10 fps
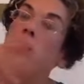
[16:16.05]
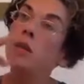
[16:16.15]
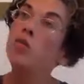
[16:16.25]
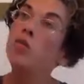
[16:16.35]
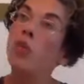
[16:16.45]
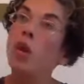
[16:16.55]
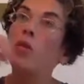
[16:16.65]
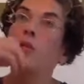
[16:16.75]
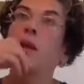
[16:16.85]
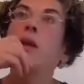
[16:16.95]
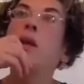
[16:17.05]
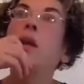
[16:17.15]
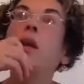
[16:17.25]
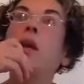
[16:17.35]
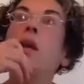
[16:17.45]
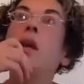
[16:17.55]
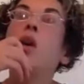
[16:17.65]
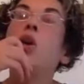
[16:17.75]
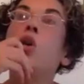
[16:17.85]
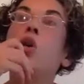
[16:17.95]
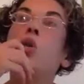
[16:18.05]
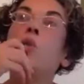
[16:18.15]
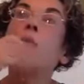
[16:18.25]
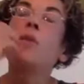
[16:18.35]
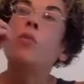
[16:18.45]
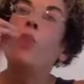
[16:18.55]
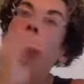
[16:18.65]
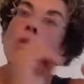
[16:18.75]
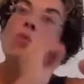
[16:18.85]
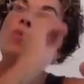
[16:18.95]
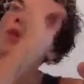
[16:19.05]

and you grow, right? But the way in